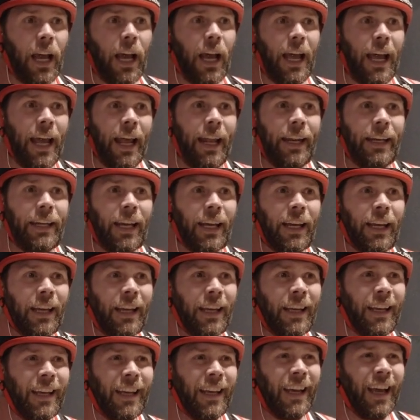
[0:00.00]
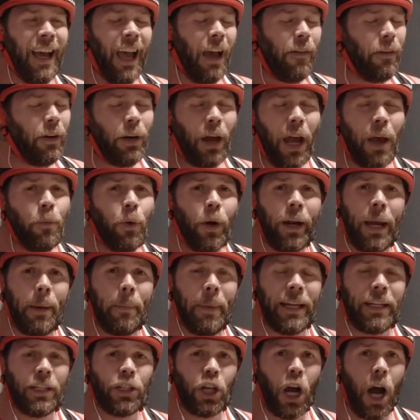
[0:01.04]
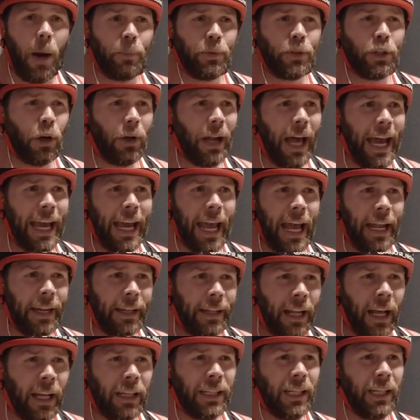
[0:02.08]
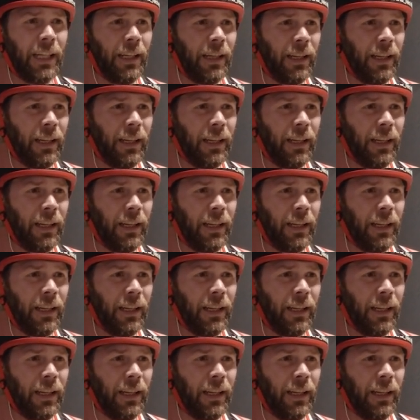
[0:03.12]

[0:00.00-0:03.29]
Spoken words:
And every time when I make topside, I had not